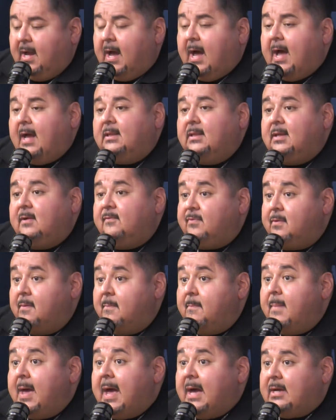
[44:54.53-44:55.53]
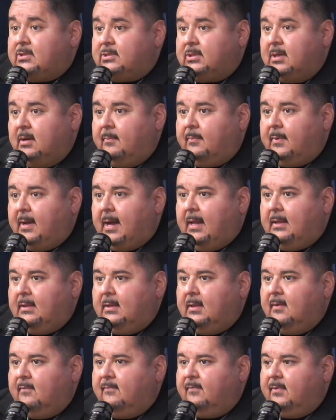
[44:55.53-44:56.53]
I love the mashup. I
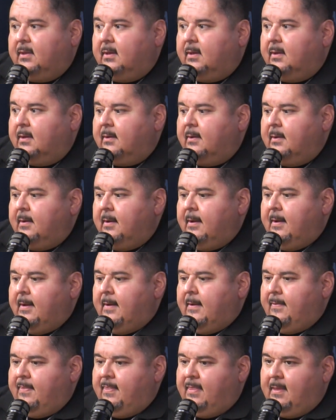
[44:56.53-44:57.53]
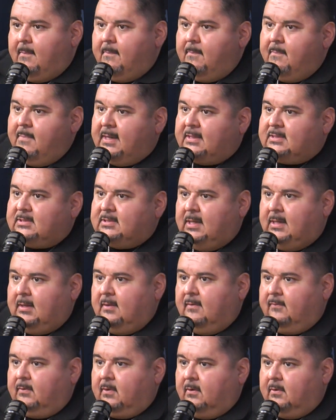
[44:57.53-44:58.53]
love the mixing
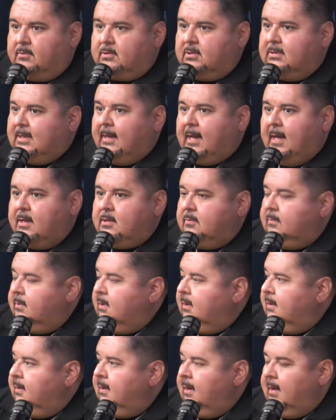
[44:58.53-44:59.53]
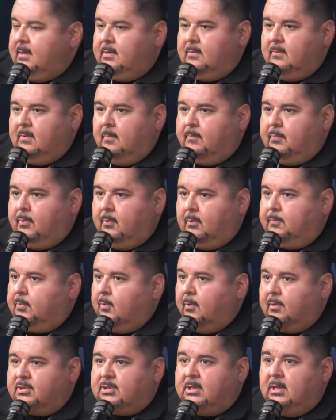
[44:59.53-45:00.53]
of cultures. Like I do a pulled
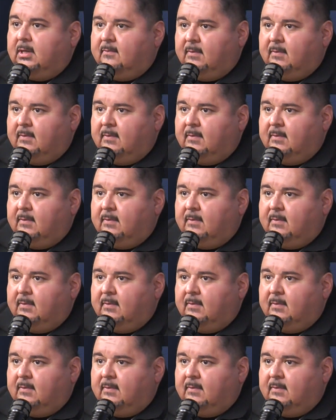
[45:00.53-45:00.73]
pork chile